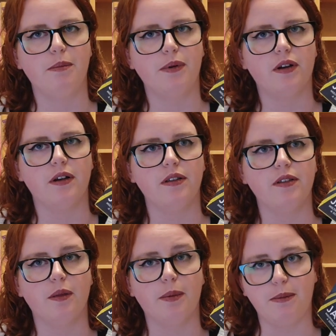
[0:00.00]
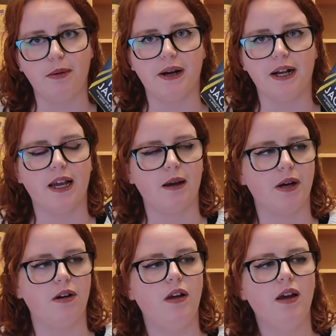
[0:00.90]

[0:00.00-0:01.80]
because the paperback came out,